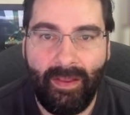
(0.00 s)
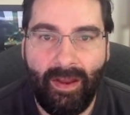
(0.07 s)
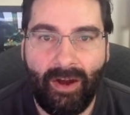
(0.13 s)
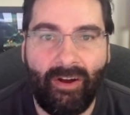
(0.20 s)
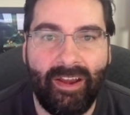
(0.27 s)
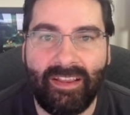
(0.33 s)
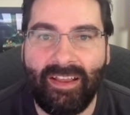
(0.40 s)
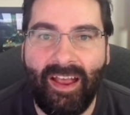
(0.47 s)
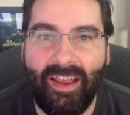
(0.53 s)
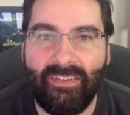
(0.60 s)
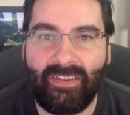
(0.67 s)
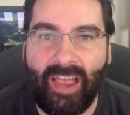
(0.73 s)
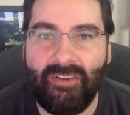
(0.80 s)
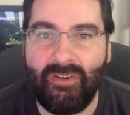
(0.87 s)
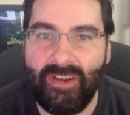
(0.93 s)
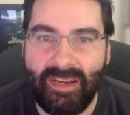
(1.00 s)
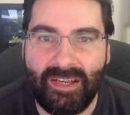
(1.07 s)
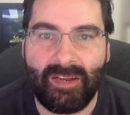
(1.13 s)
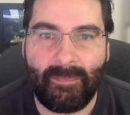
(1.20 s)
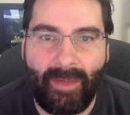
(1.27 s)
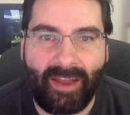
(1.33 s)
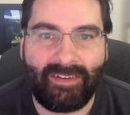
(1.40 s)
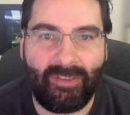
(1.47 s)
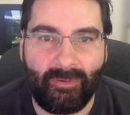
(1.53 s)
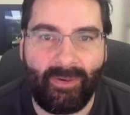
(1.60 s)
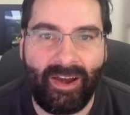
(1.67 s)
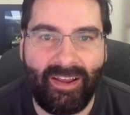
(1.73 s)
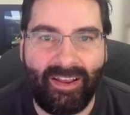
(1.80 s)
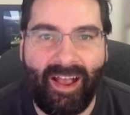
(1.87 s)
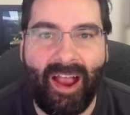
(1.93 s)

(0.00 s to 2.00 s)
All right, guys, I do need to get back to the writing.